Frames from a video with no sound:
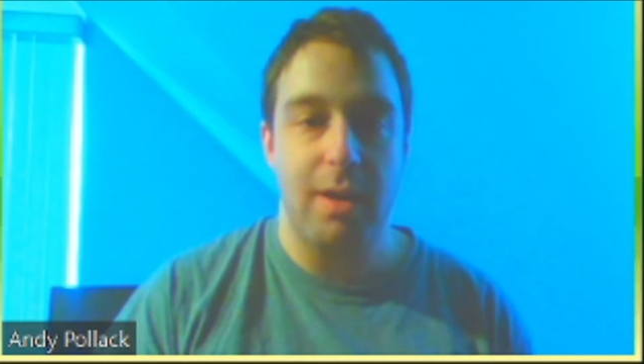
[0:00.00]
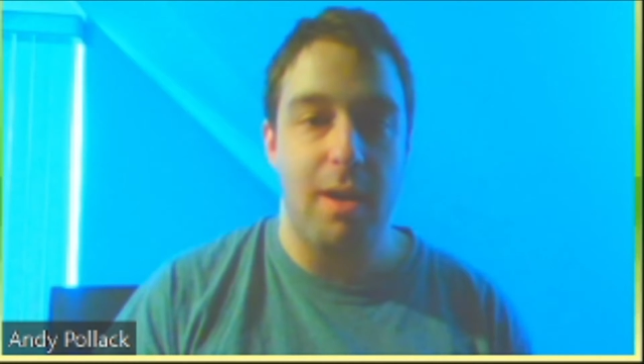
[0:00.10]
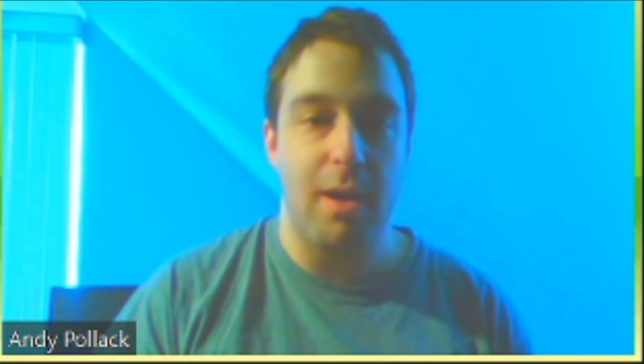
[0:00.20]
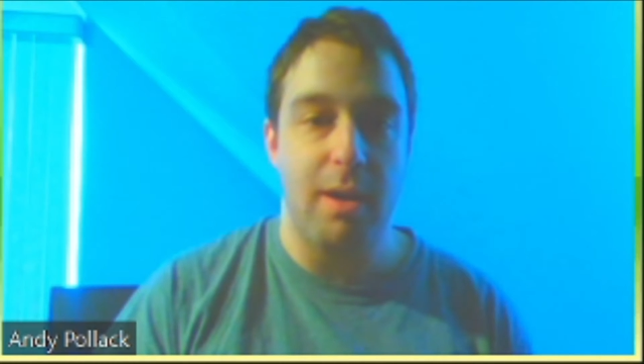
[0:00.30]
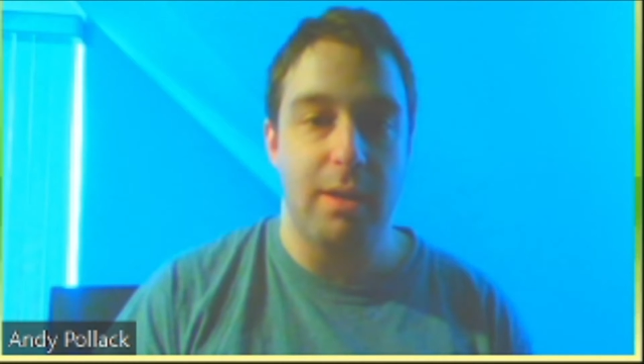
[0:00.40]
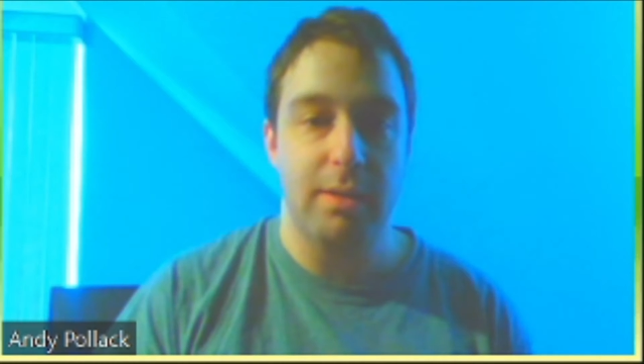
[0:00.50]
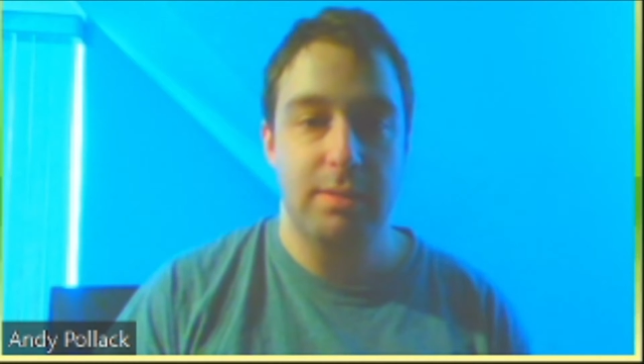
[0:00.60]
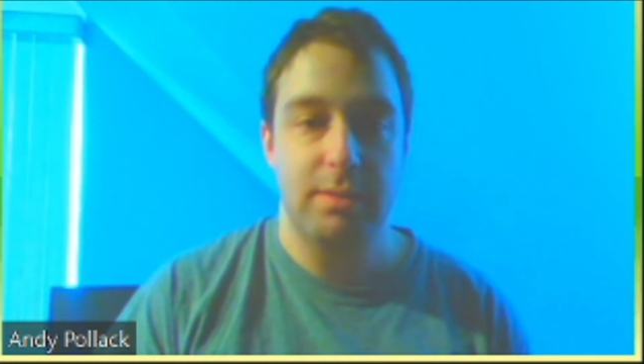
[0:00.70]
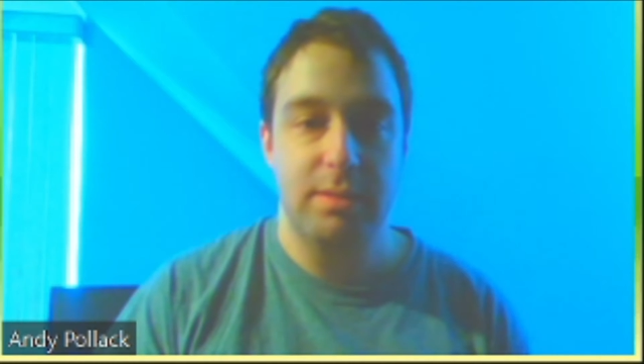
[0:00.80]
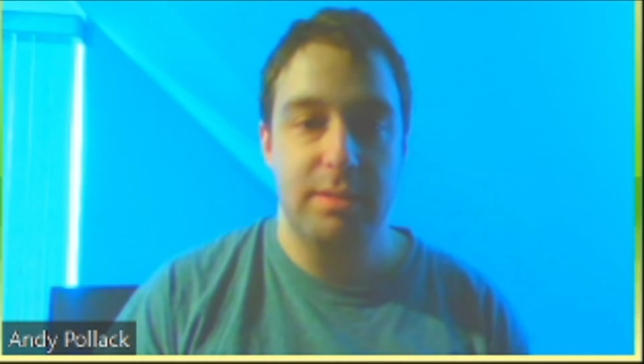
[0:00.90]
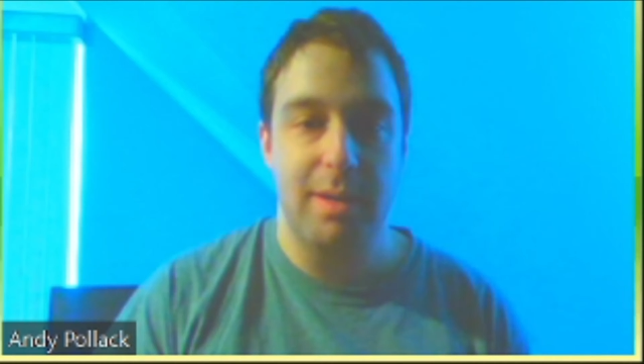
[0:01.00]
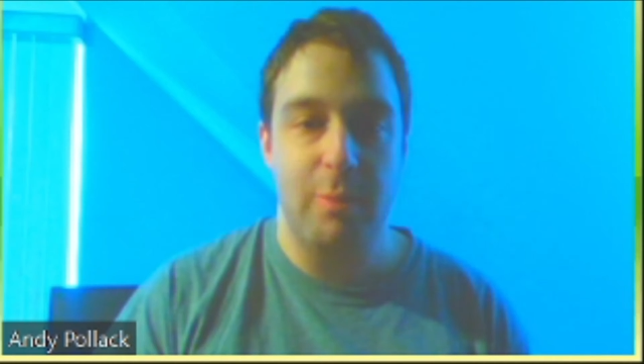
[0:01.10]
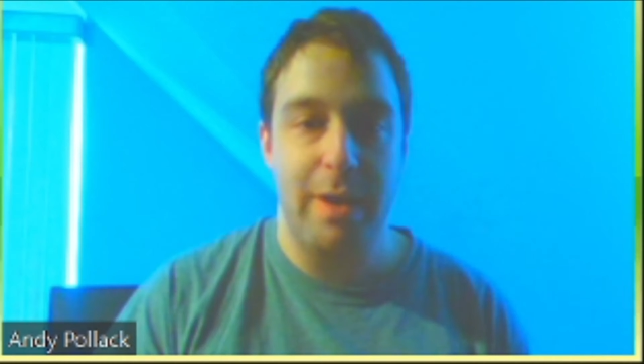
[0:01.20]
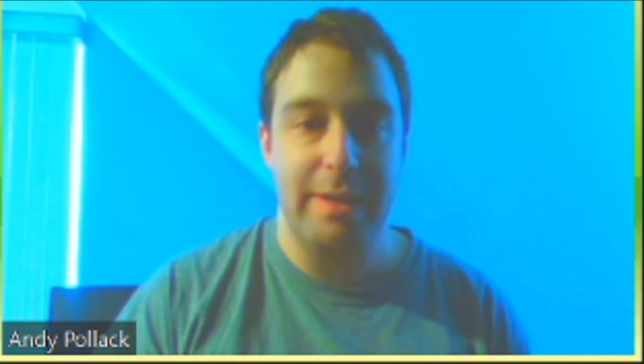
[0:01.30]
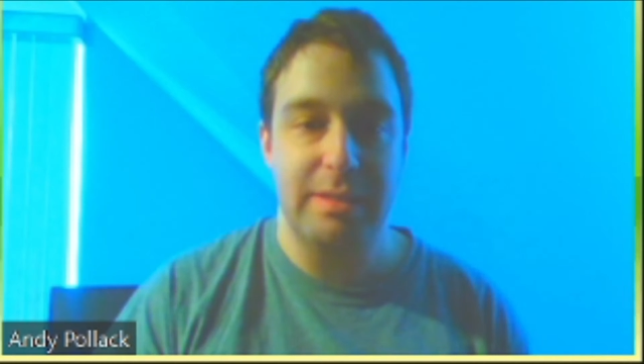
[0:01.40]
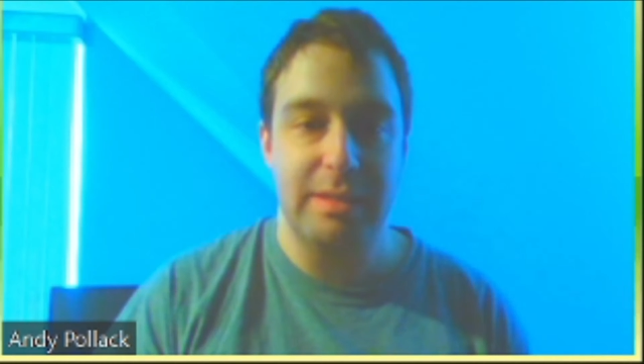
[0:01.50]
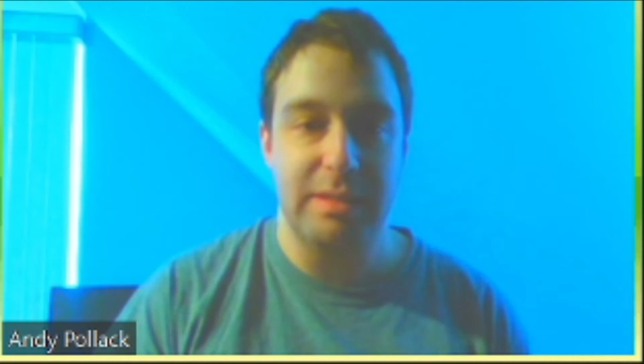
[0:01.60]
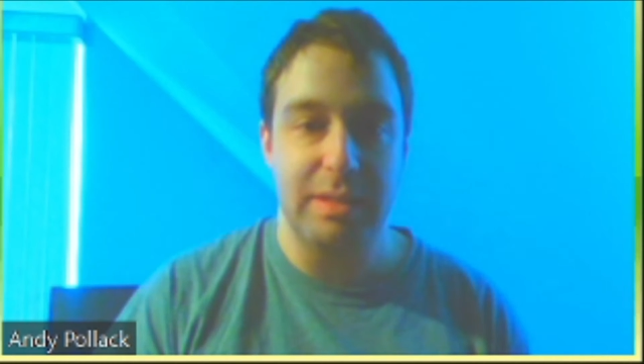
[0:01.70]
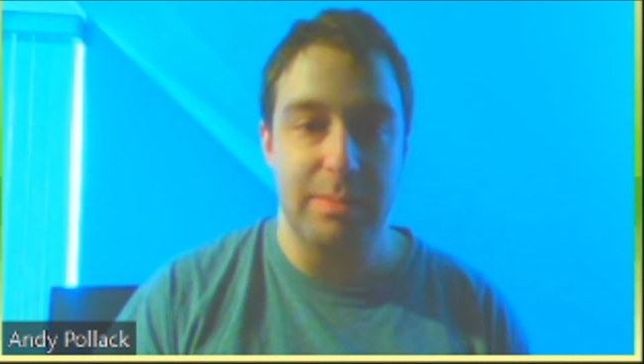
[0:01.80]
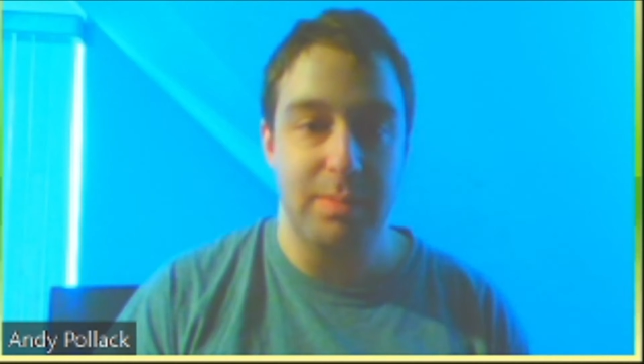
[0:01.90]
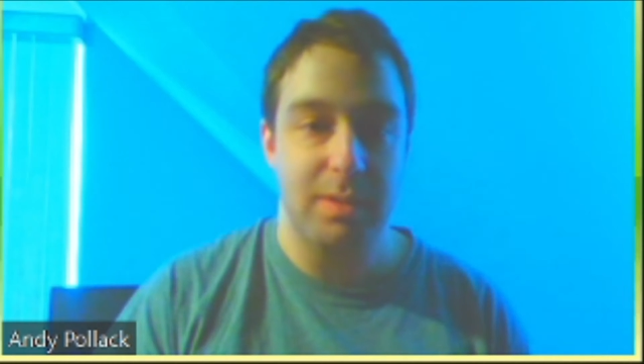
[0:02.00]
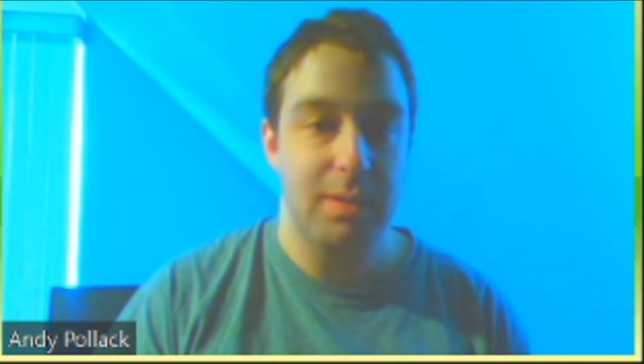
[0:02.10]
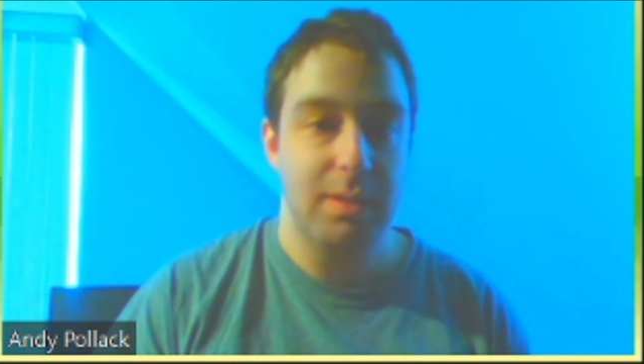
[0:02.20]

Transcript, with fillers: our subway system.